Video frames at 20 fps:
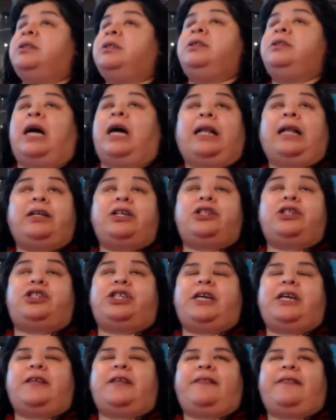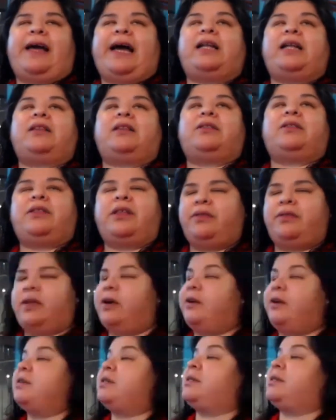technology that
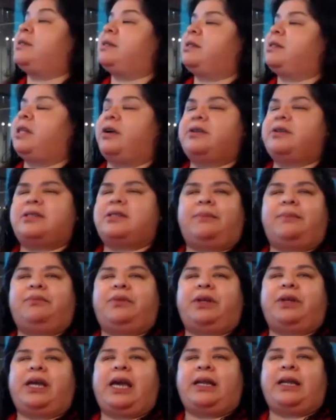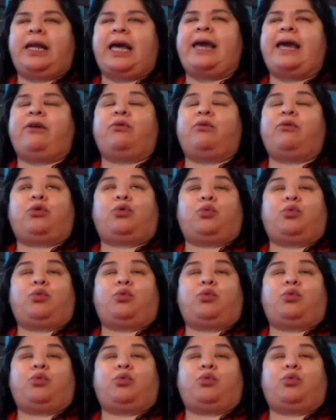there's something in a